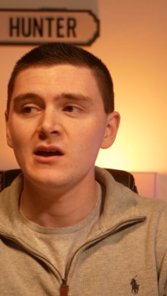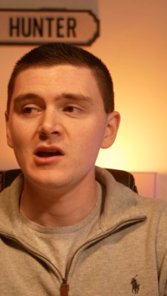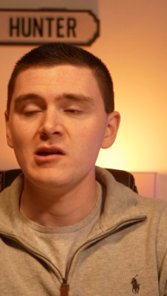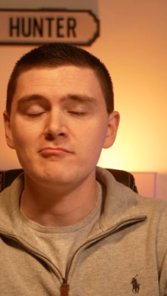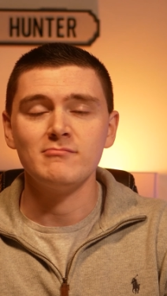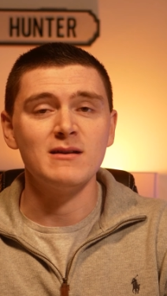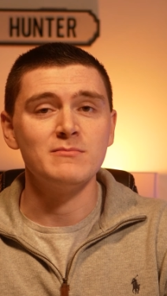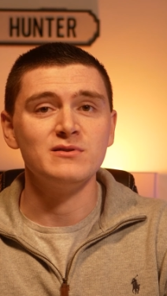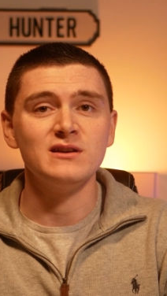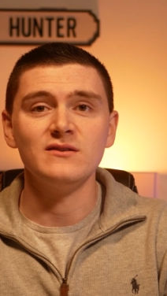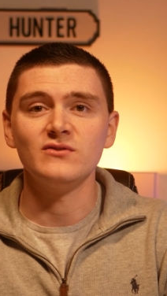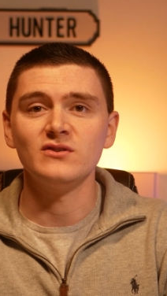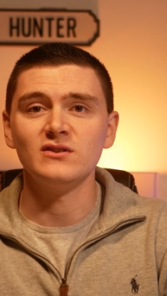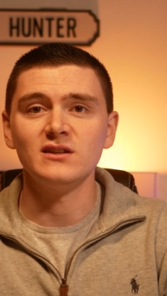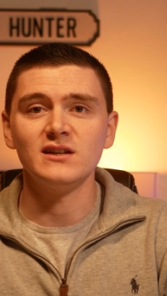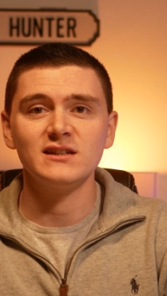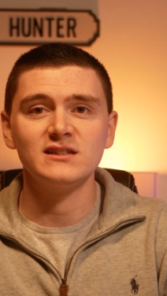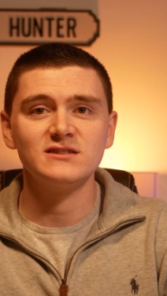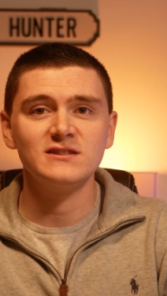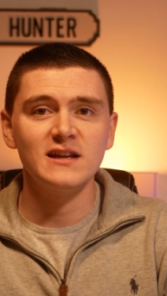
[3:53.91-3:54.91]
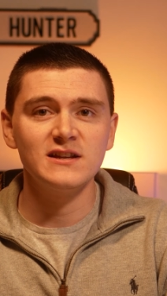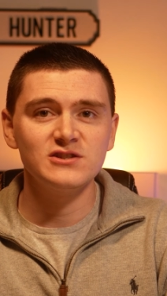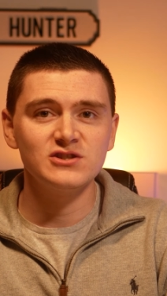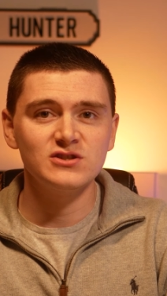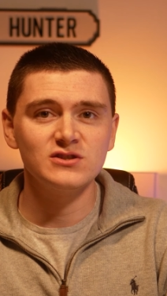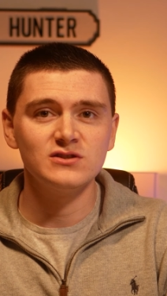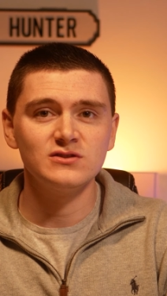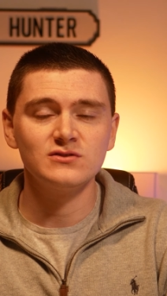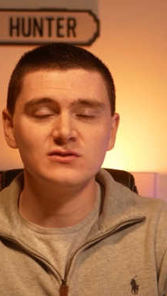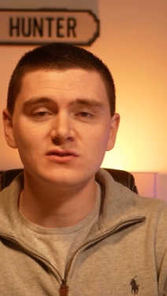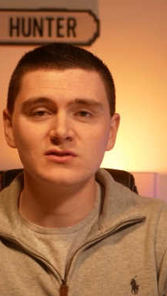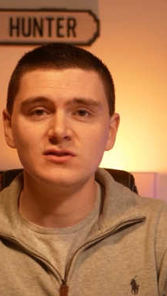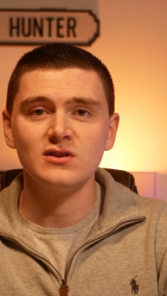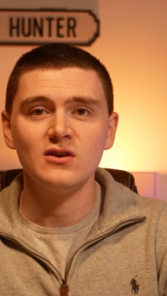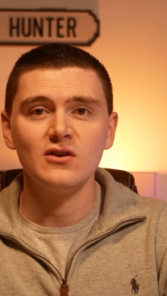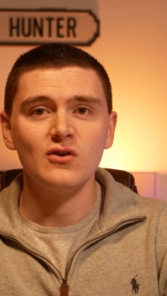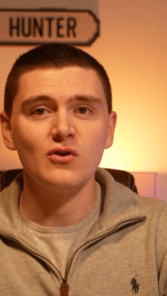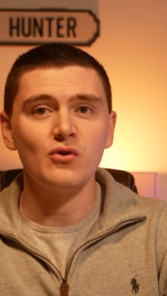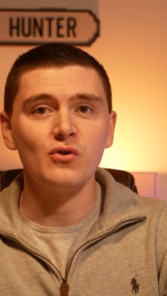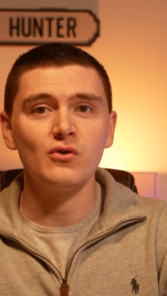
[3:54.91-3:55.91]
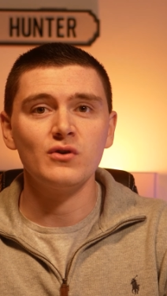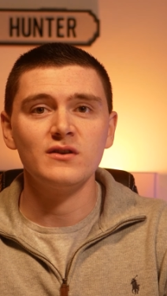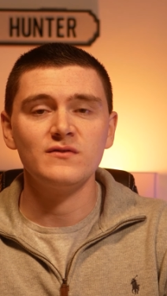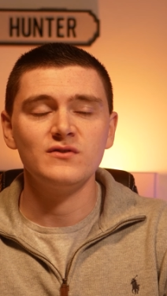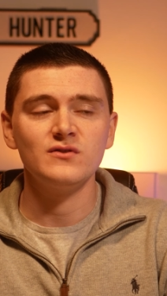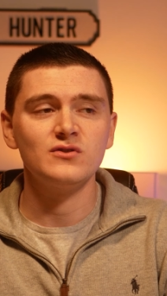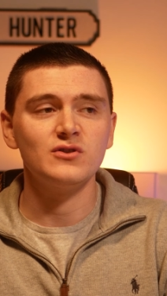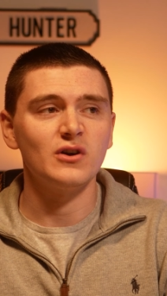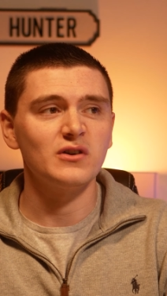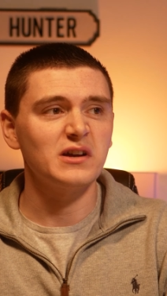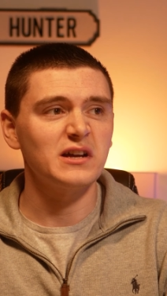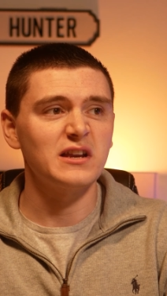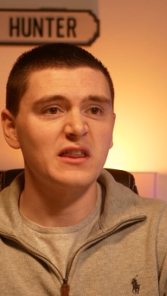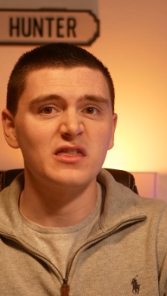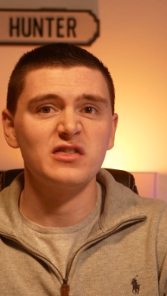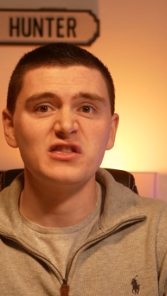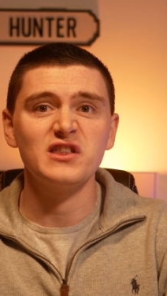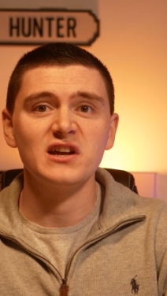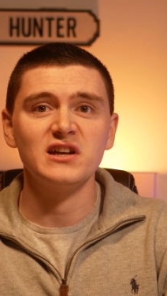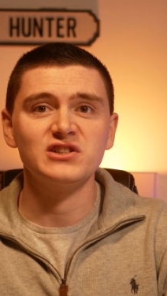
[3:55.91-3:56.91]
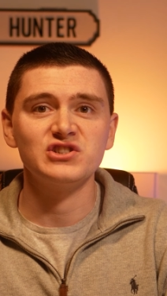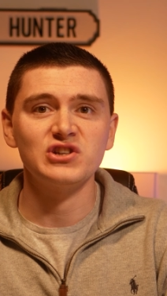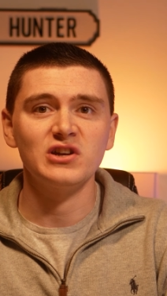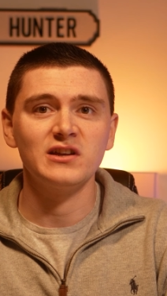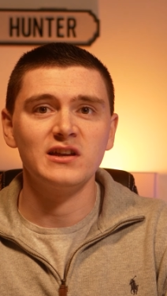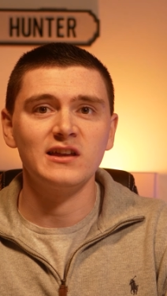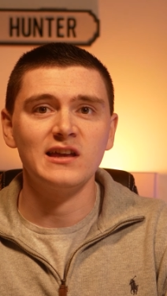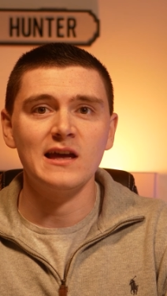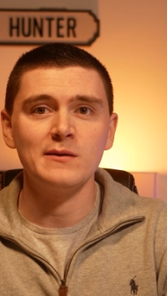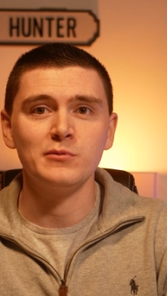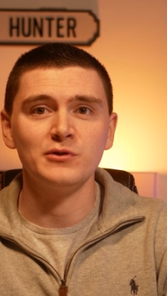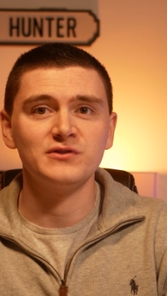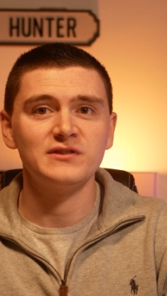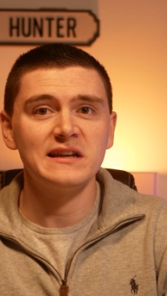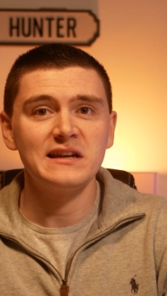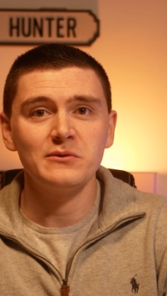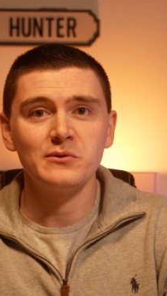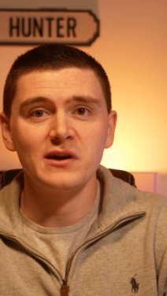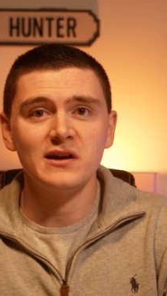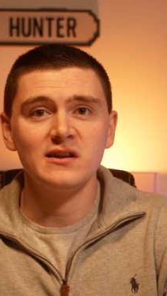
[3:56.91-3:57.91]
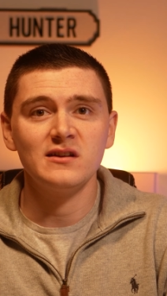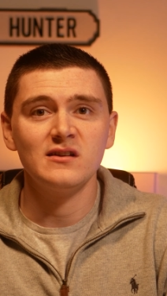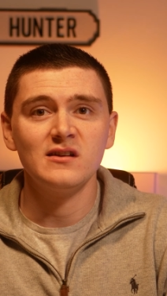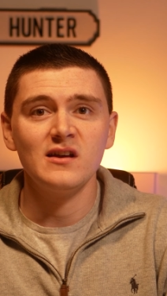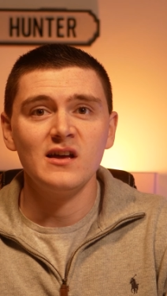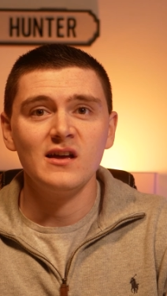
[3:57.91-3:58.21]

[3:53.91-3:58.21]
maybe even extensions, or if you've got kind of thick chunky cables anyway.